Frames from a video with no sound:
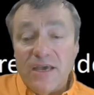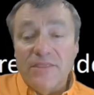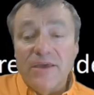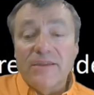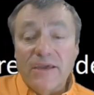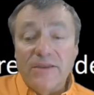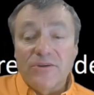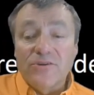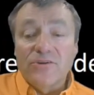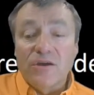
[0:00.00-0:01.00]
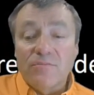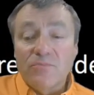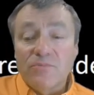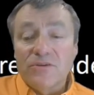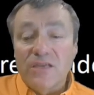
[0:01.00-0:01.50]
and then later you come
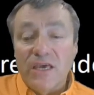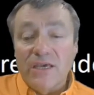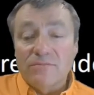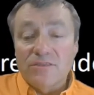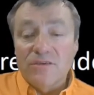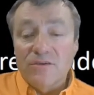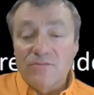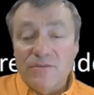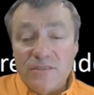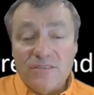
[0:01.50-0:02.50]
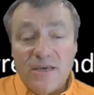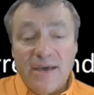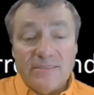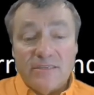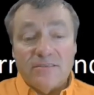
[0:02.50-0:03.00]
up with names for the
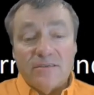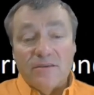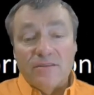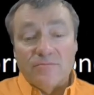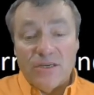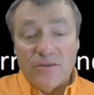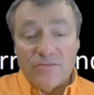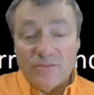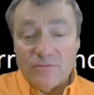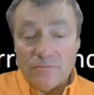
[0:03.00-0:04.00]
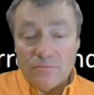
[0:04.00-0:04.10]
sizes themselves.